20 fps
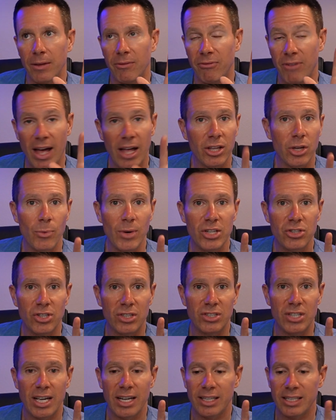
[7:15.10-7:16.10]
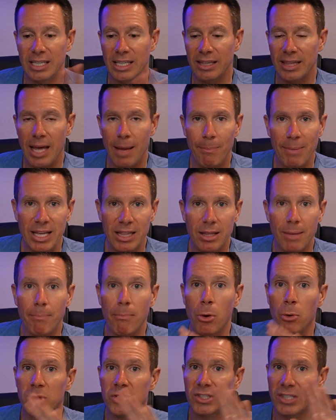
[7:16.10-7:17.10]
valuation technique that made the
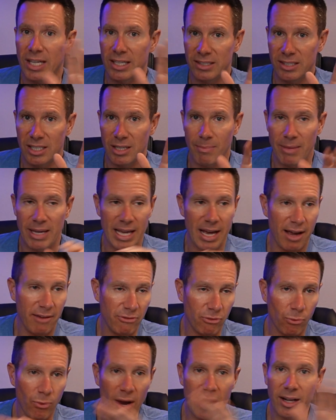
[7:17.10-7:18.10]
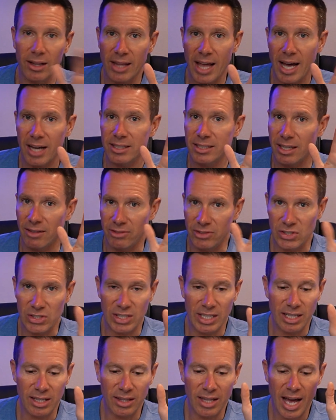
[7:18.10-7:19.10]
most sense to me. I've read a lot, I've
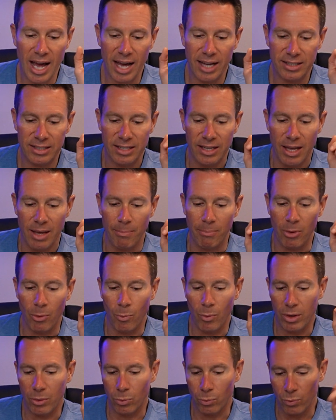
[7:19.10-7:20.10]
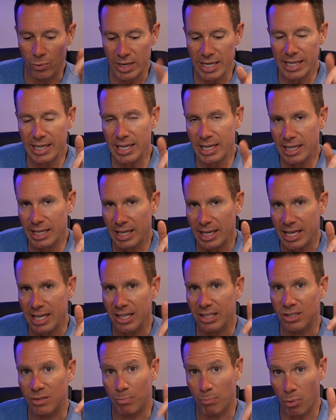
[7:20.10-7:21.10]
seen a lot, but when reading
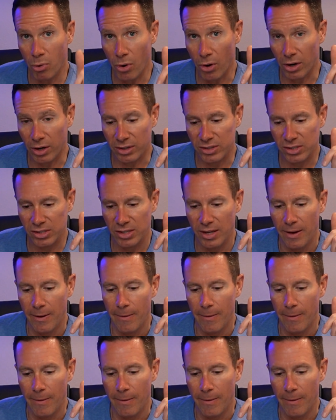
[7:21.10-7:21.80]
his books,